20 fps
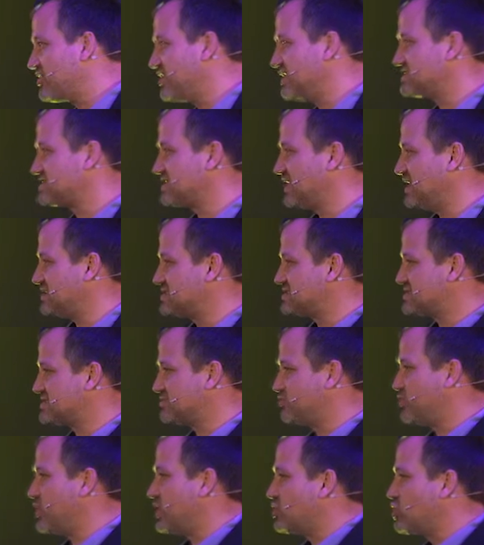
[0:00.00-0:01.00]
It's, it's
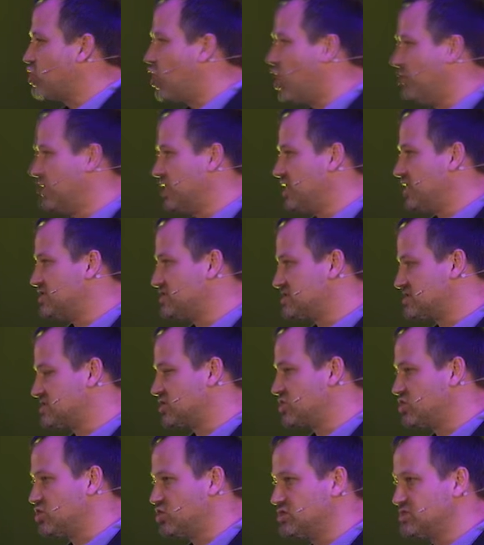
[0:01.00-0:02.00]
been common in the
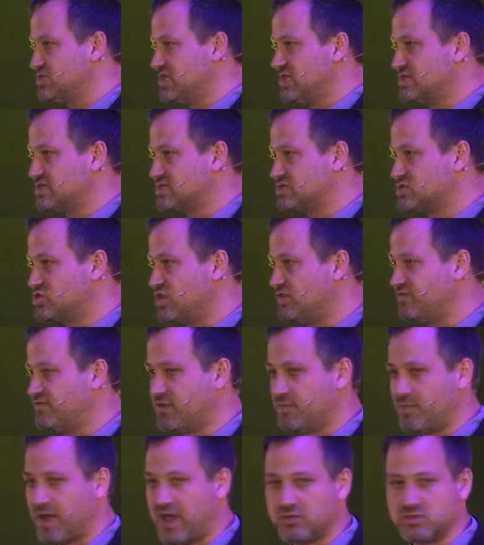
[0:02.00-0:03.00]
security industry for
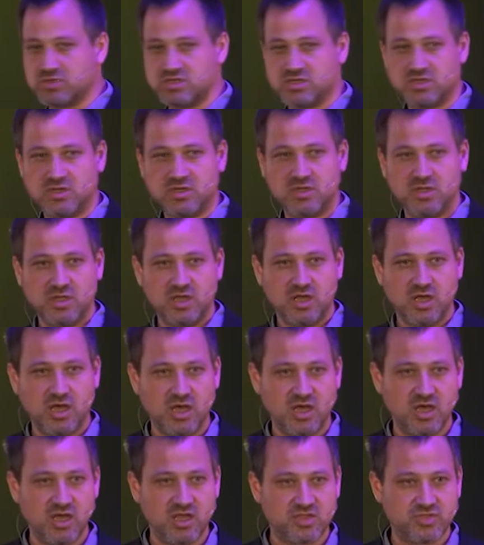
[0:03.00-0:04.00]
about
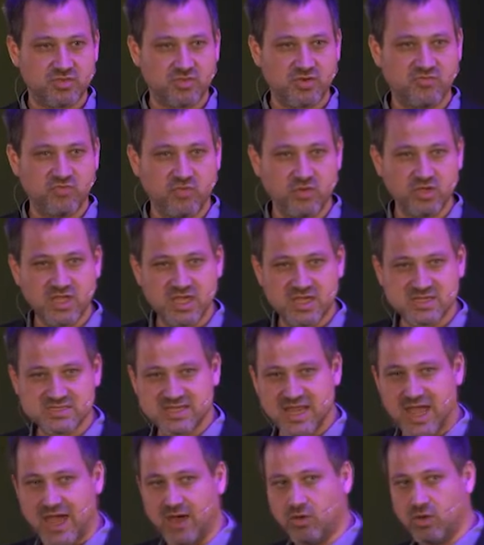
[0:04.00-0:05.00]
uh, three or four years
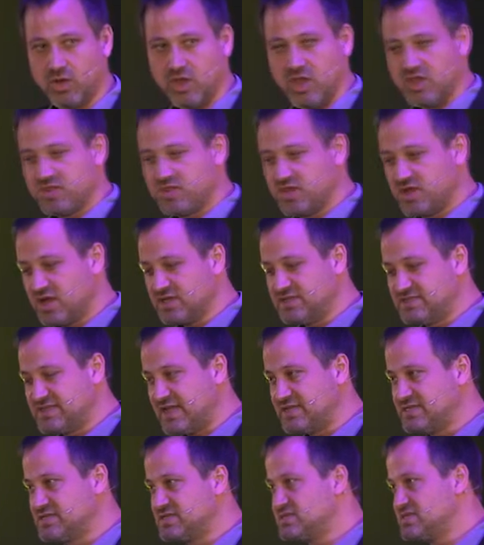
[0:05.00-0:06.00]
now that
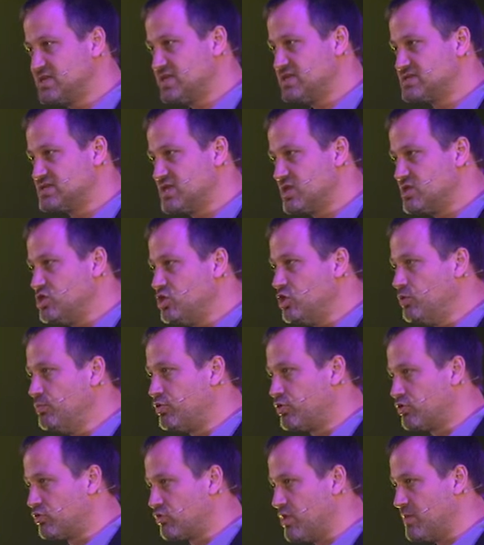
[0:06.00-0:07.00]
identity is the new
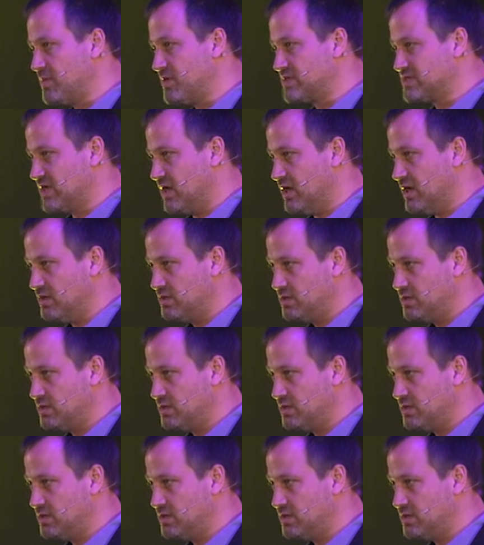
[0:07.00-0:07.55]
perimeter.